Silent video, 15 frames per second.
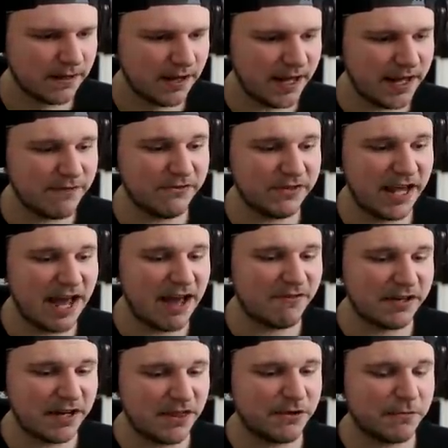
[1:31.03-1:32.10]
I even have
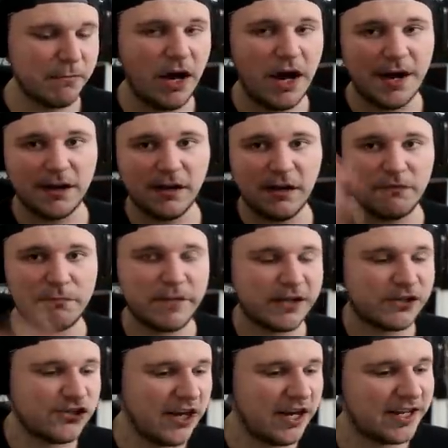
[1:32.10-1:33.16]
another model of
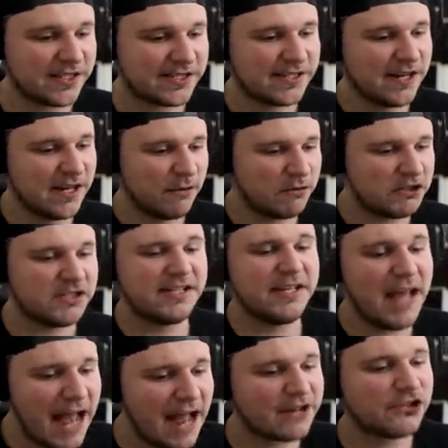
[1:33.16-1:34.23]
Big Chungus, which is the
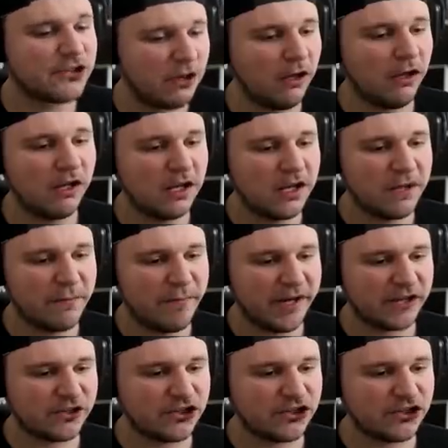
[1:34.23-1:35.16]
actual Big